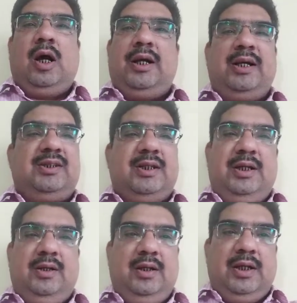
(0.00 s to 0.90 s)

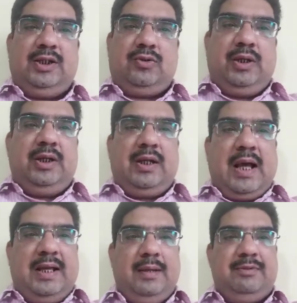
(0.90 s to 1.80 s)
Understand, student,
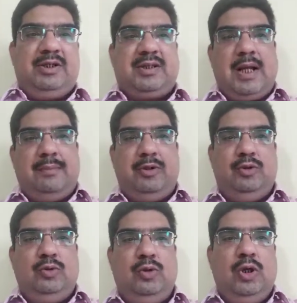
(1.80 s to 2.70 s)
I have described
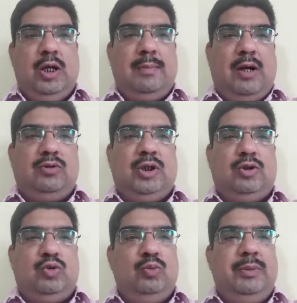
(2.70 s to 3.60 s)
you about
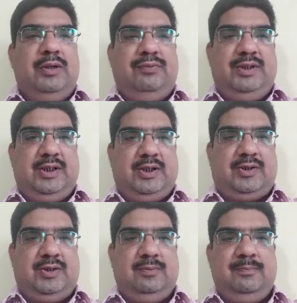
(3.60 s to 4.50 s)
the two main
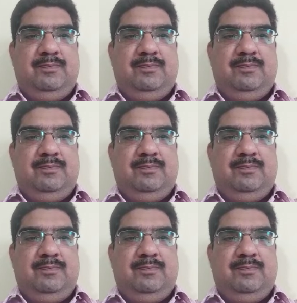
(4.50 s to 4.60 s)
features.